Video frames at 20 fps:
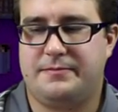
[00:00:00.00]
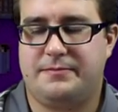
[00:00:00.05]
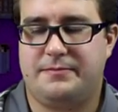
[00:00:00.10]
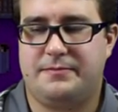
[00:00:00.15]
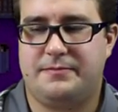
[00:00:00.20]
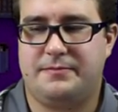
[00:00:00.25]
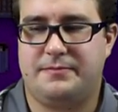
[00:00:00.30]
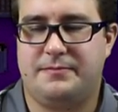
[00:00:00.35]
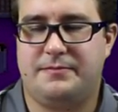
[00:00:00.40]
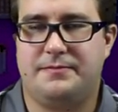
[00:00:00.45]

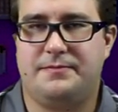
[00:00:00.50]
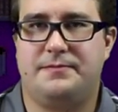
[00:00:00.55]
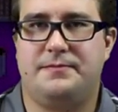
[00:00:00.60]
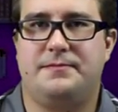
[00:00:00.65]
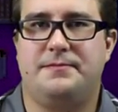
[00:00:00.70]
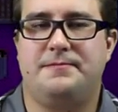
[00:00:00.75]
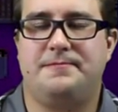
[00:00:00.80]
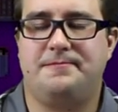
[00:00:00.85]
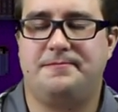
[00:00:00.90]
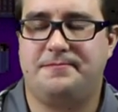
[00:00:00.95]

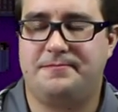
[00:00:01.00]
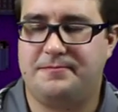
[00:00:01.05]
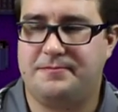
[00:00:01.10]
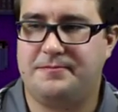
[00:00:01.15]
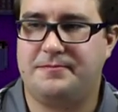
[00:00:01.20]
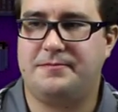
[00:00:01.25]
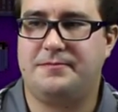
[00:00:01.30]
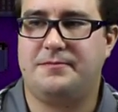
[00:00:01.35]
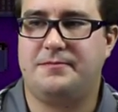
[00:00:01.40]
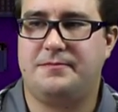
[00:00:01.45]

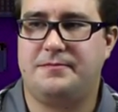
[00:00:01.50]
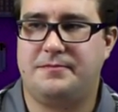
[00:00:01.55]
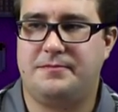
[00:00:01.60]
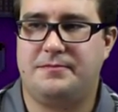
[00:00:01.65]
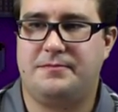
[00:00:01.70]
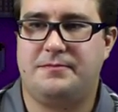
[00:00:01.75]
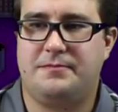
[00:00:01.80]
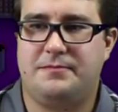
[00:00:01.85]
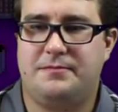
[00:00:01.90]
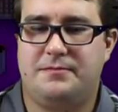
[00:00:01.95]

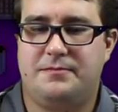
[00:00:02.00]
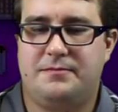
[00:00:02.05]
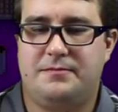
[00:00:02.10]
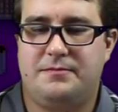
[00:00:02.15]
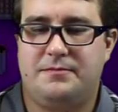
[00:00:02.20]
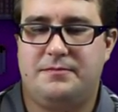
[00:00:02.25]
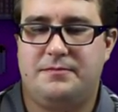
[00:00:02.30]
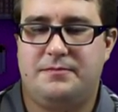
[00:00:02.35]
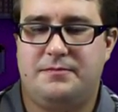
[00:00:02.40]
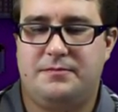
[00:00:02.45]

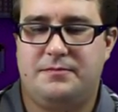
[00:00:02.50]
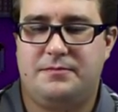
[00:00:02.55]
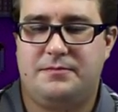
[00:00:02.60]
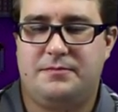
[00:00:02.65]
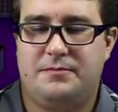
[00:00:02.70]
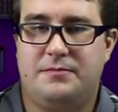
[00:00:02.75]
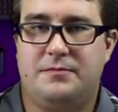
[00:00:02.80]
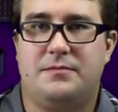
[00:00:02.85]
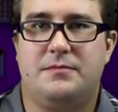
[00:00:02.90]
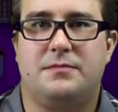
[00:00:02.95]

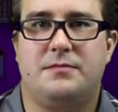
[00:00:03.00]
[no speech]